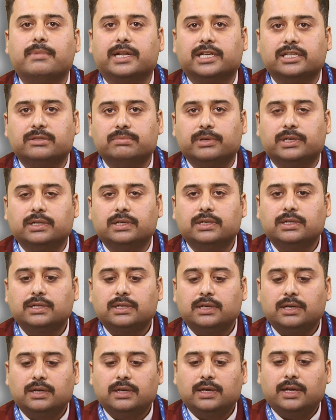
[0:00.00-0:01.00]
management
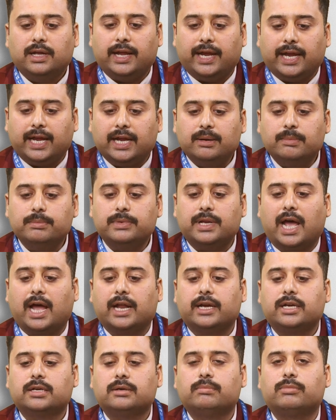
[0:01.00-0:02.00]
aimed
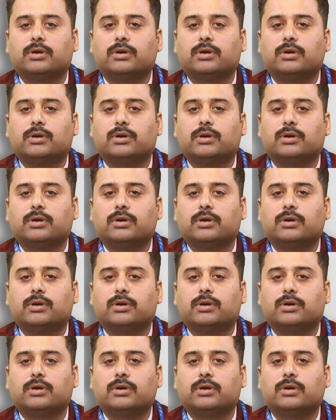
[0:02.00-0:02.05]
at